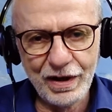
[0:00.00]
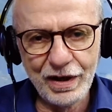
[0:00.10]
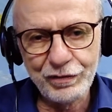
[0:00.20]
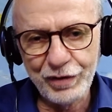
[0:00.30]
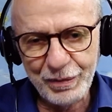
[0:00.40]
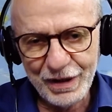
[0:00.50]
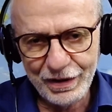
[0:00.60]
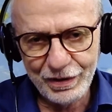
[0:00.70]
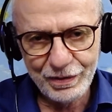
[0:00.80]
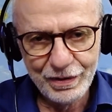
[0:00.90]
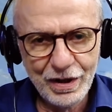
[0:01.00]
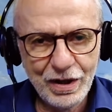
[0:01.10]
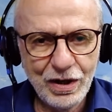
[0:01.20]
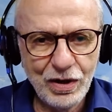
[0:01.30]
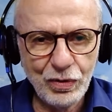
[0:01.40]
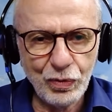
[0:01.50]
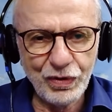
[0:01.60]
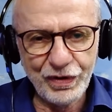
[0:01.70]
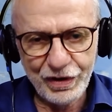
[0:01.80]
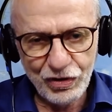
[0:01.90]
unfamiliar
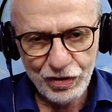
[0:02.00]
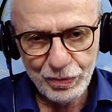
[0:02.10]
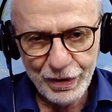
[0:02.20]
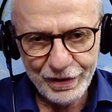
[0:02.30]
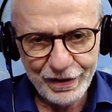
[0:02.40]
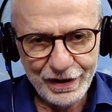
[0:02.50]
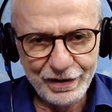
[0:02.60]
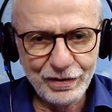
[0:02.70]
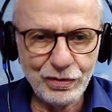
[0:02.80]
with the region we are in.